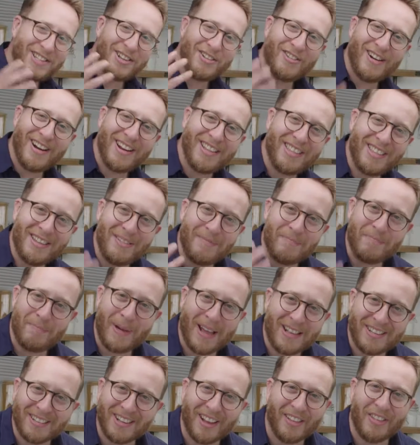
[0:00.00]
there anything
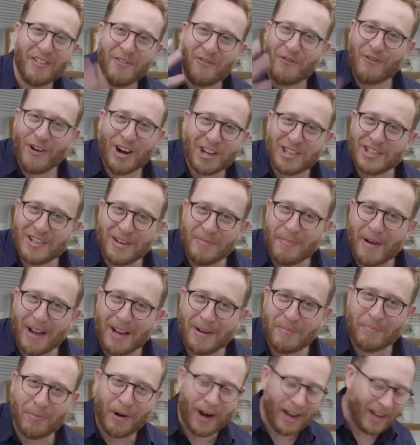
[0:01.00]
better than freshly
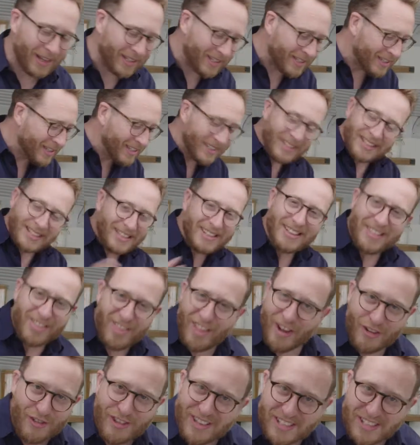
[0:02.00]
made bread? There